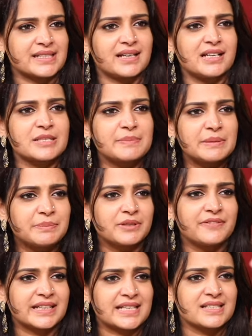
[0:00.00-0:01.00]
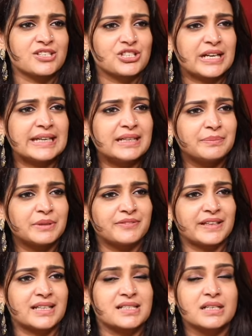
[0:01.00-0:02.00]
as a husband, perfect as a child,
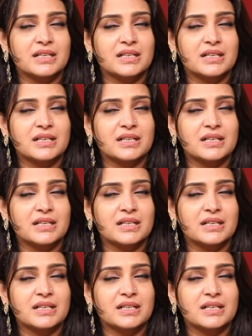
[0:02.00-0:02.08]
perfect as...